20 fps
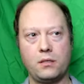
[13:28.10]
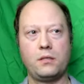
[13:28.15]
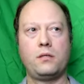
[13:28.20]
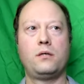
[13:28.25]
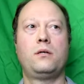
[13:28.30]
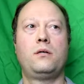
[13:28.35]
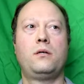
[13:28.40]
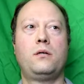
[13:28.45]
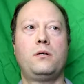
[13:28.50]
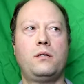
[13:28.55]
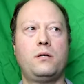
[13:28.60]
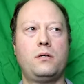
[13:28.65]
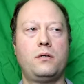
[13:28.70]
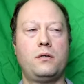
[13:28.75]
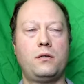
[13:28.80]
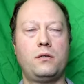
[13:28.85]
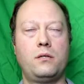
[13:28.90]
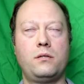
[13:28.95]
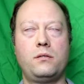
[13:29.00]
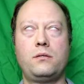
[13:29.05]

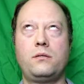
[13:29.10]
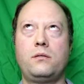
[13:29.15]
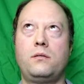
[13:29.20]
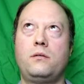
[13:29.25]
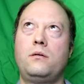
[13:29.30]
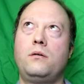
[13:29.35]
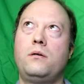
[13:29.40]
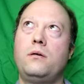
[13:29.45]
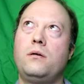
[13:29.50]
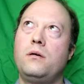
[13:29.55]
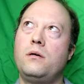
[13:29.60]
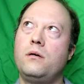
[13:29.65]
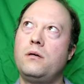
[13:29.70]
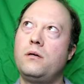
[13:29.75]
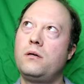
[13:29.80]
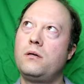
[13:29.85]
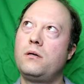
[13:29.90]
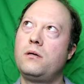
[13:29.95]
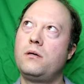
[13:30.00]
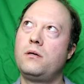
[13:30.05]

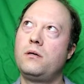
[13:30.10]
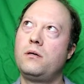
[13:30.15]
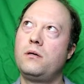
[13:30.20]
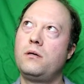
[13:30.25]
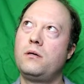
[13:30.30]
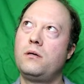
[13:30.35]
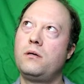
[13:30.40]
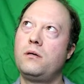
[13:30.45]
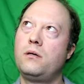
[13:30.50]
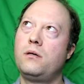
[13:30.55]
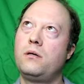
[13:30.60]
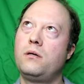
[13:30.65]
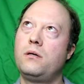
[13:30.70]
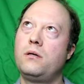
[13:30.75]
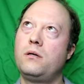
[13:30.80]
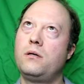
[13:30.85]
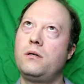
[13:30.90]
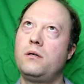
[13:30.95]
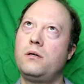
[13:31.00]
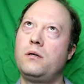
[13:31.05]

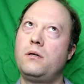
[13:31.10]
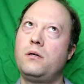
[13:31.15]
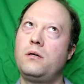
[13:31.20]
(silent)